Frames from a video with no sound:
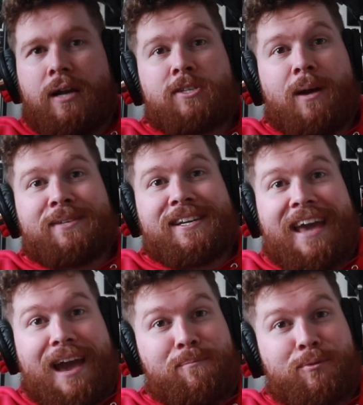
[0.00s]
I stopped in
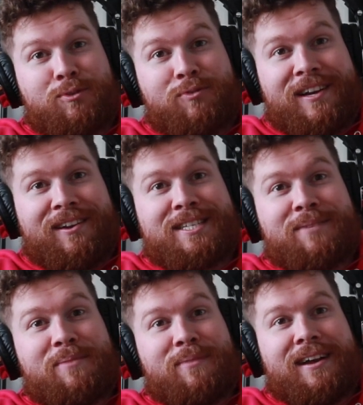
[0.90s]
camp, which was really nice to
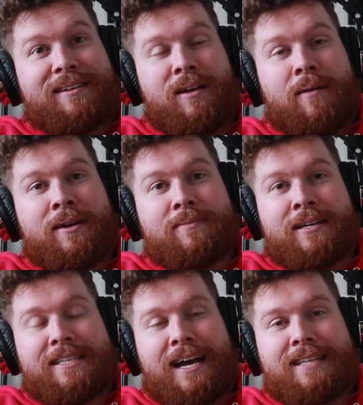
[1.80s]
meet my uh, my, my
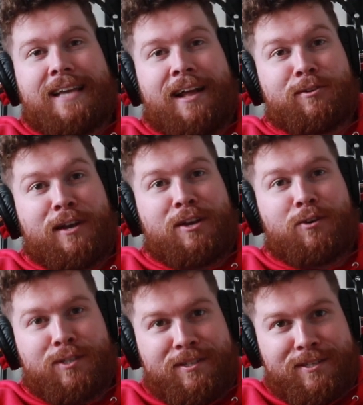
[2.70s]
dad's elderly
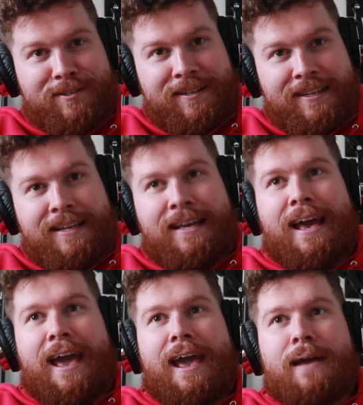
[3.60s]
cousins.
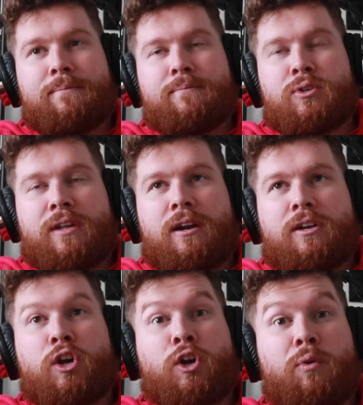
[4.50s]
Um, so they're
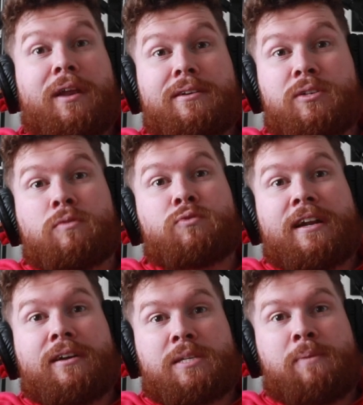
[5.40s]
cocooning, so it was
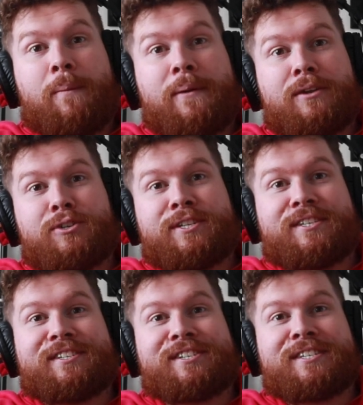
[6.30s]
really nice to pop in and just
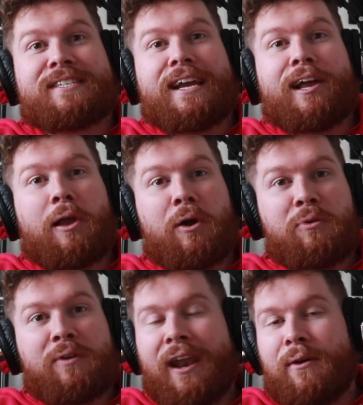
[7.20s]
to, just to say
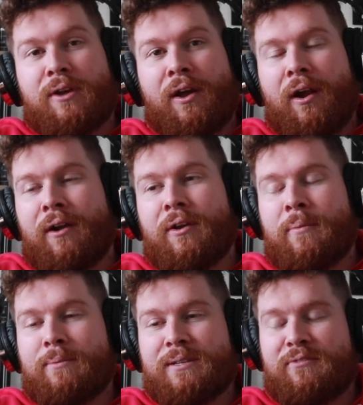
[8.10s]
hello. And yep. I, I only
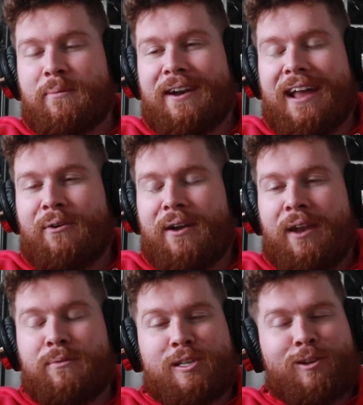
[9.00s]
popped in for about an hour, and
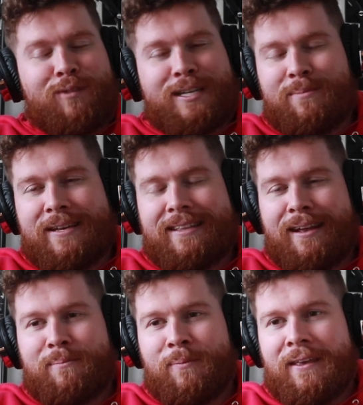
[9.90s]
it was lovely to meet
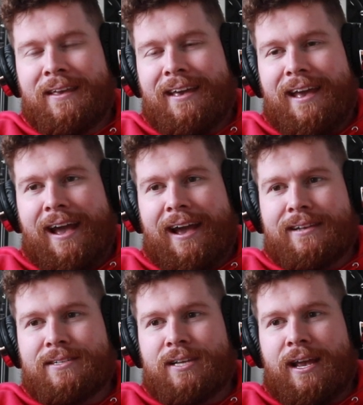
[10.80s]
them.
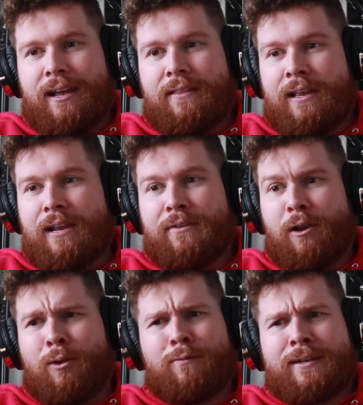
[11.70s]
And uh, they live in a
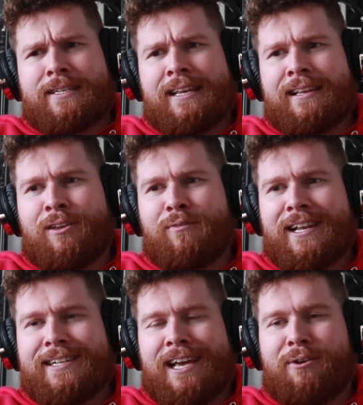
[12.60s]
lovely lovely
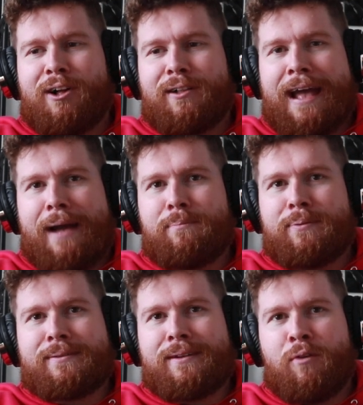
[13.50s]
little town called Camp,
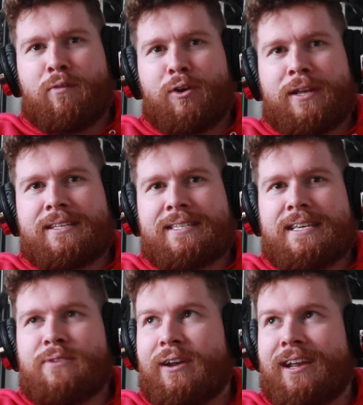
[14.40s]
overlooking the
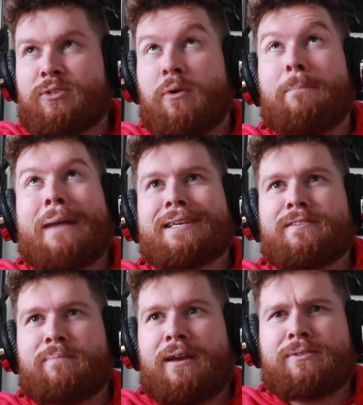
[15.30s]
sea, right next to a
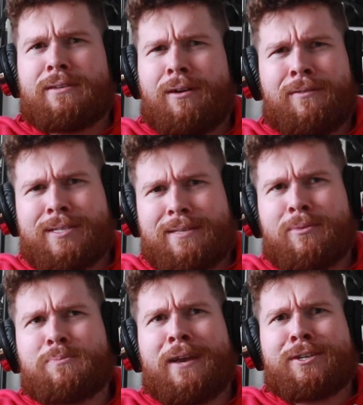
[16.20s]
massive mountain. Honestly, the
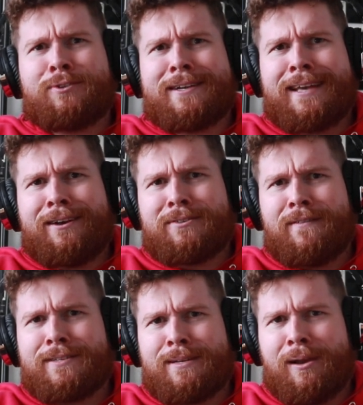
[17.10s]
most picturesque house I've
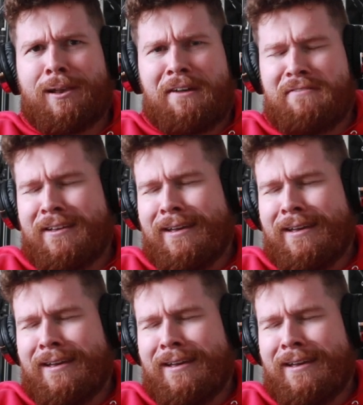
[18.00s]
ever seen in my life.